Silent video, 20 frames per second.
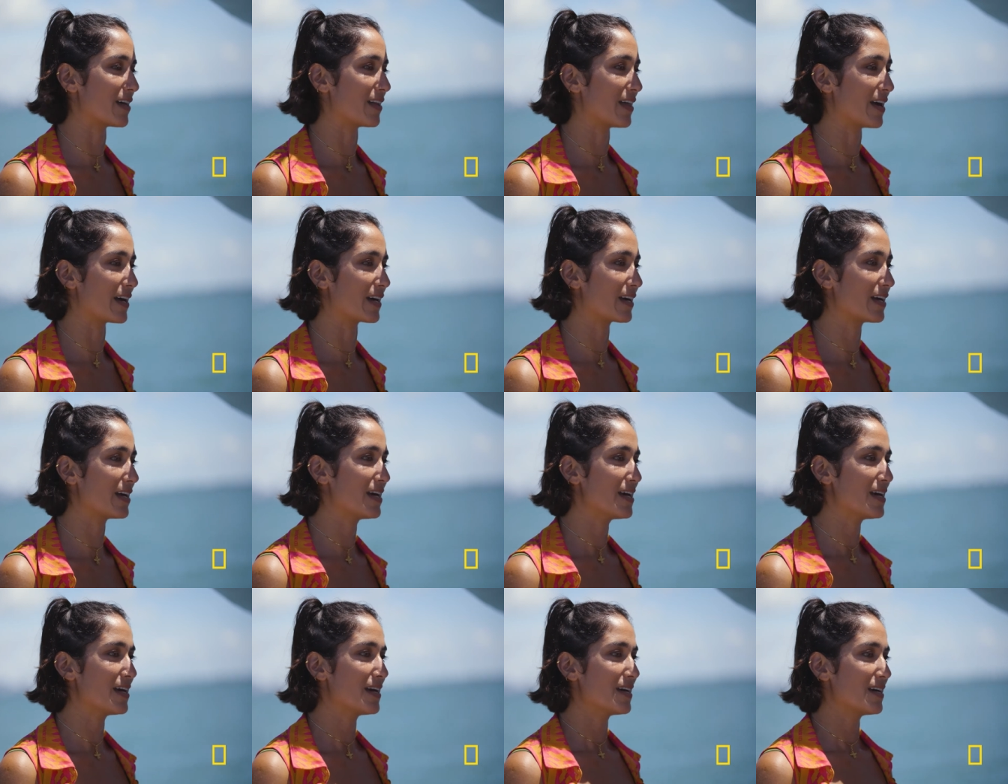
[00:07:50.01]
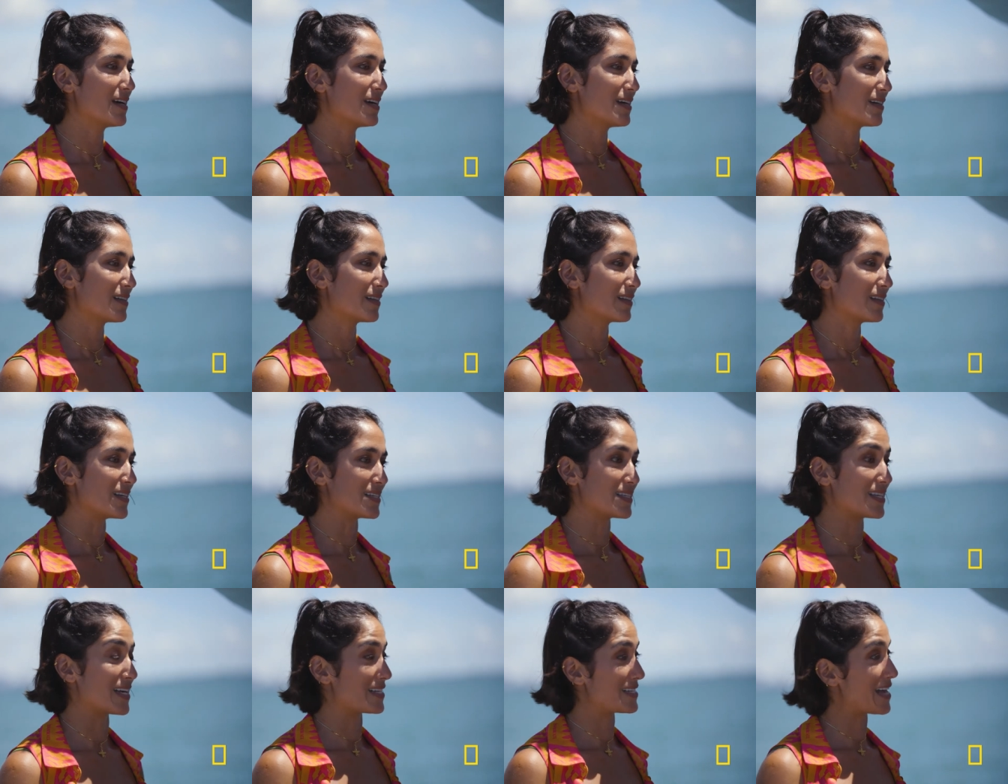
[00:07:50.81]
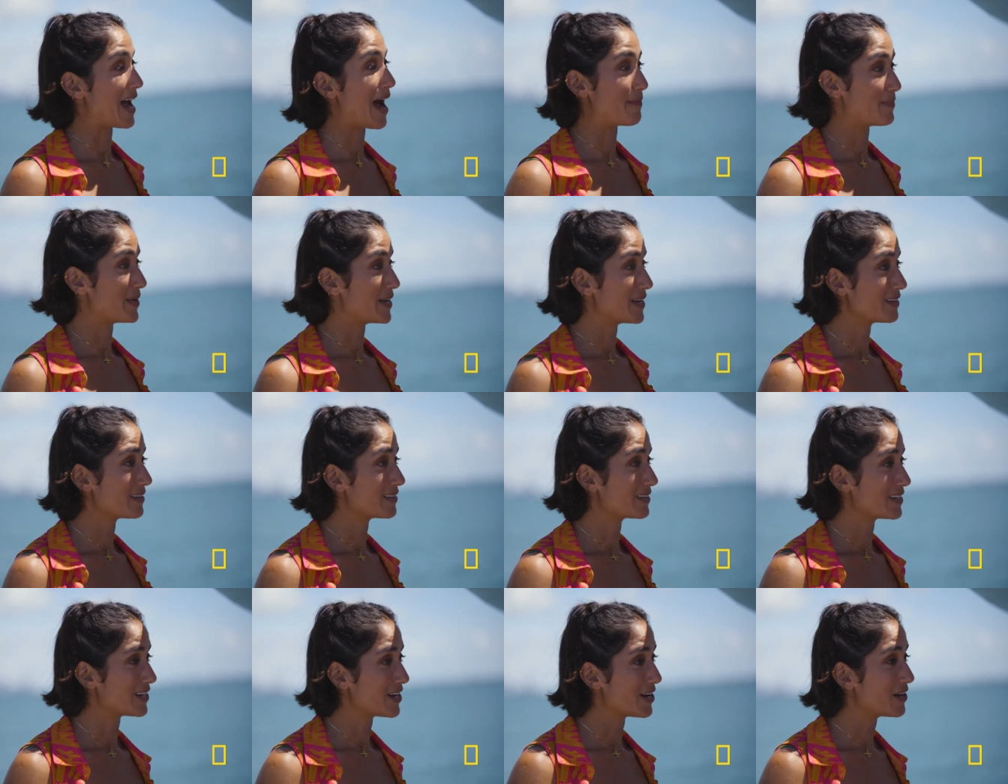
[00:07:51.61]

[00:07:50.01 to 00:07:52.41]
that, like, these things happen, you